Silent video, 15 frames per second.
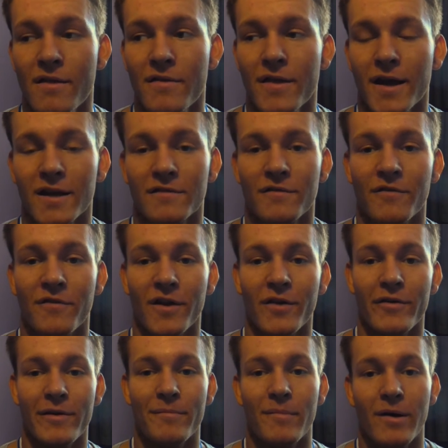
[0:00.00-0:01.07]
thanks for
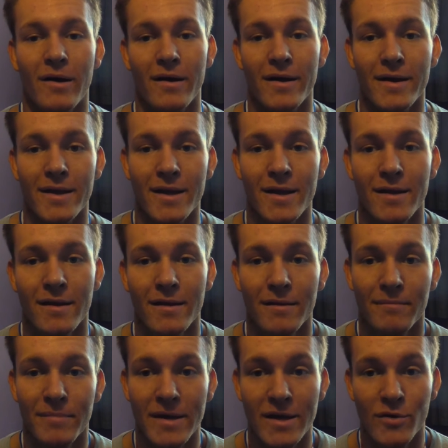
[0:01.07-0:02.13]
following my
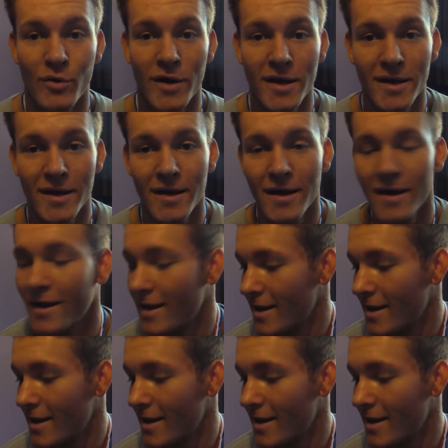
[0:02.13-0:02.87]
peak week.